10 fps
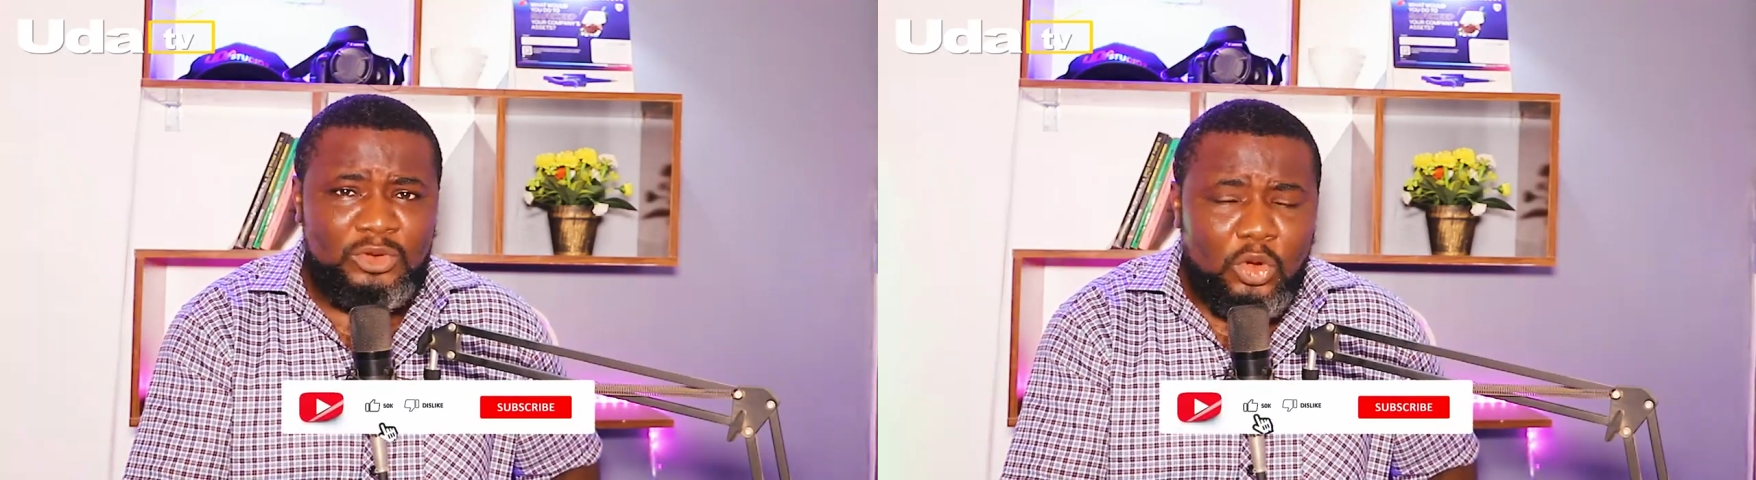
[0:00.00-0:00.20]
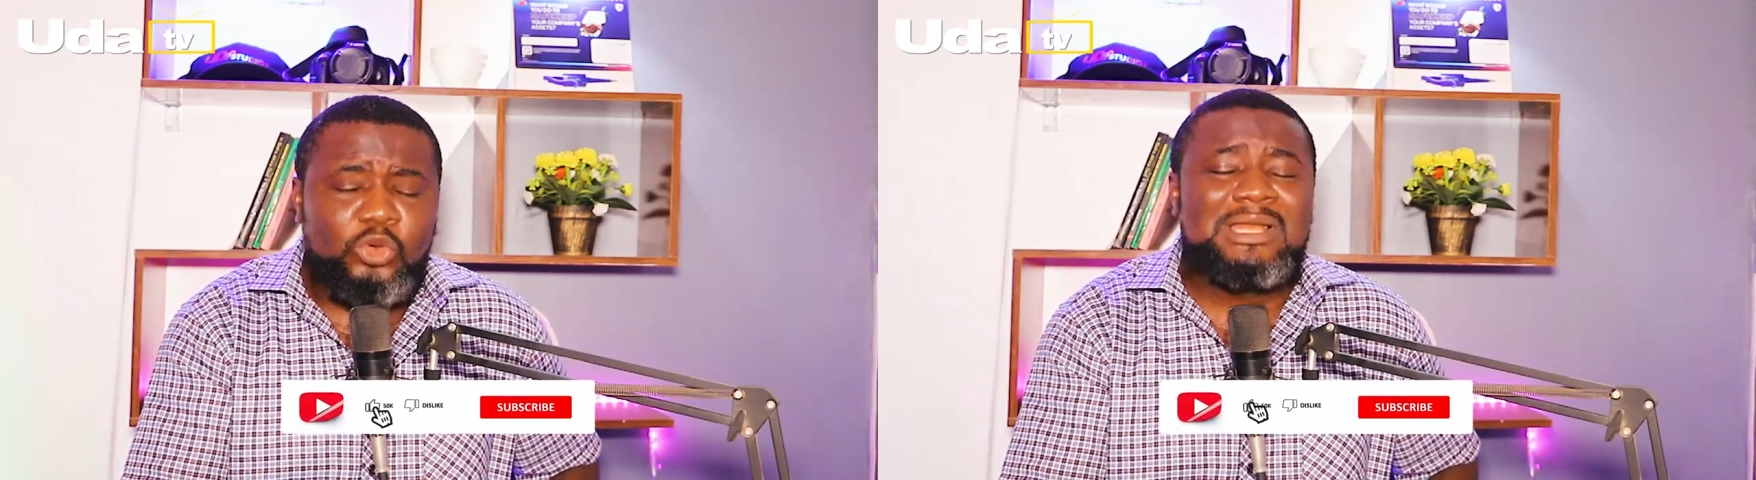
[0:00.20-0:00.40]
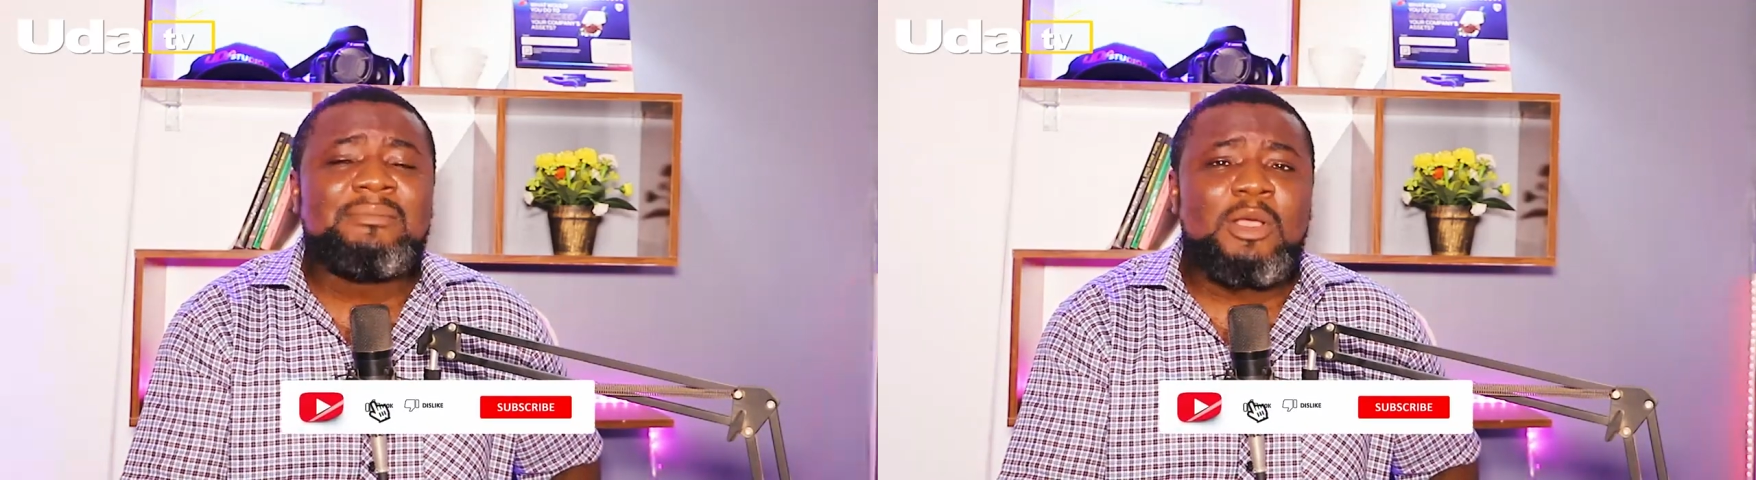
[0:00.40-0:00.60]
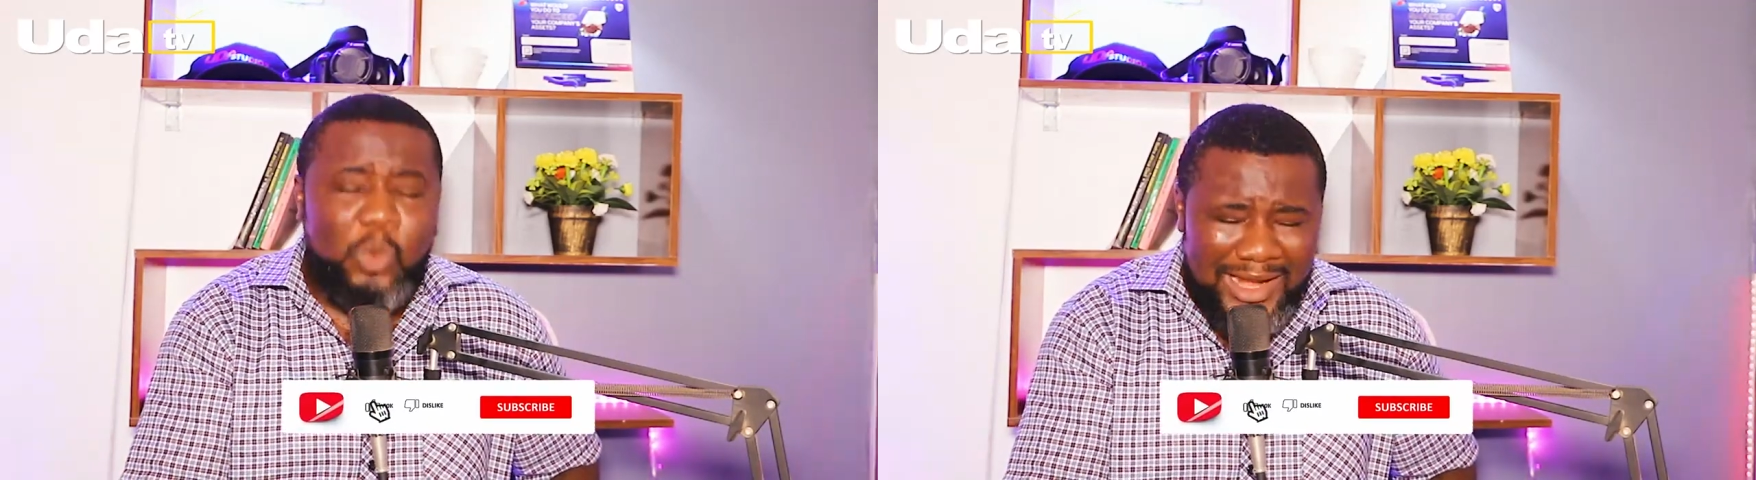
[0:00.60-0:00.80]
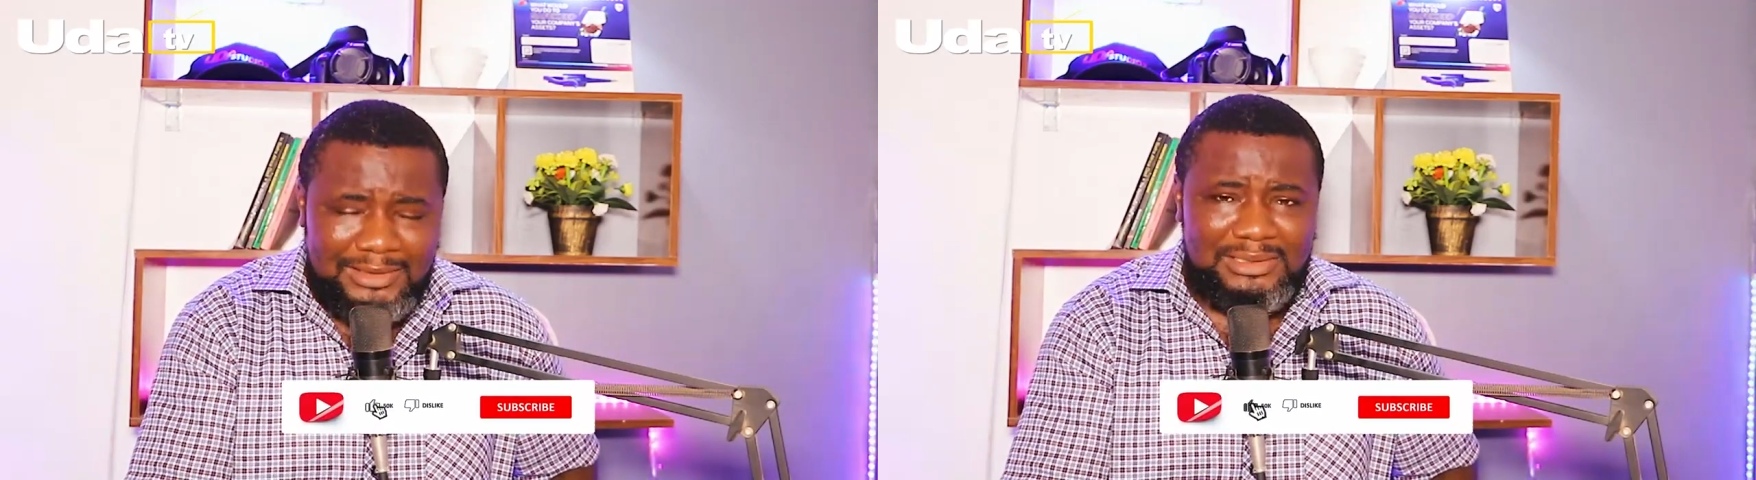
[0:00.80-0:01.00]
Okuleme
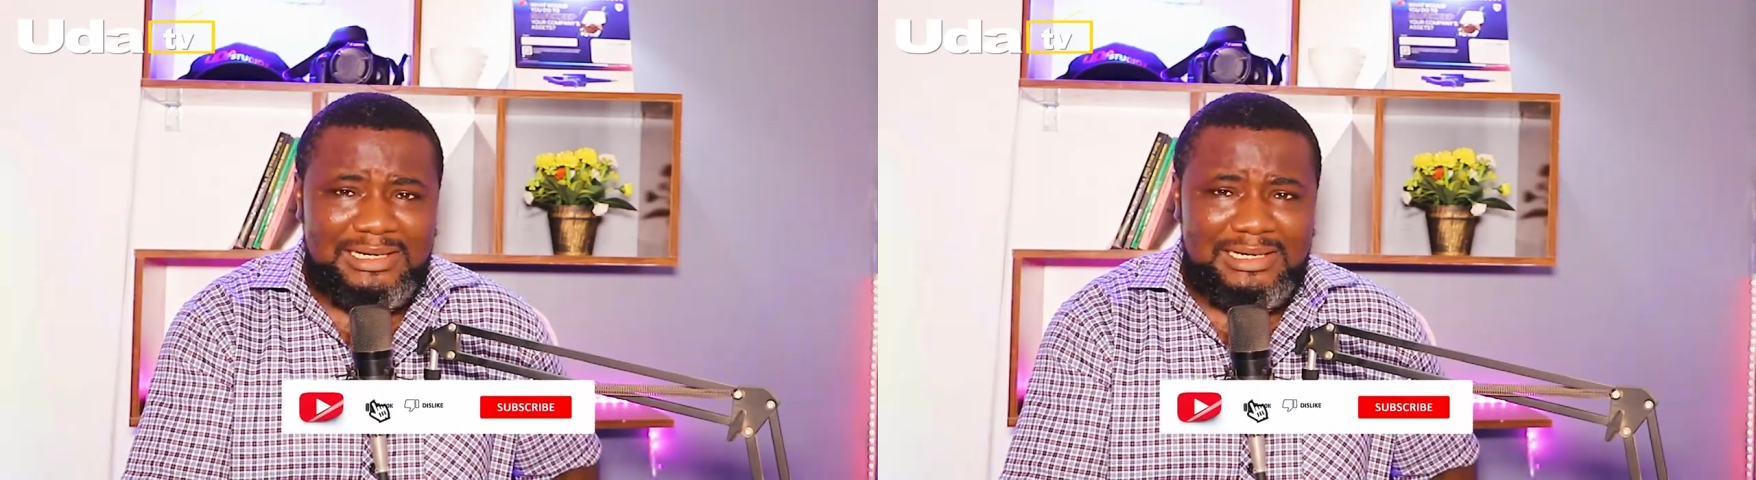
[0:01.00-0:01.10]
one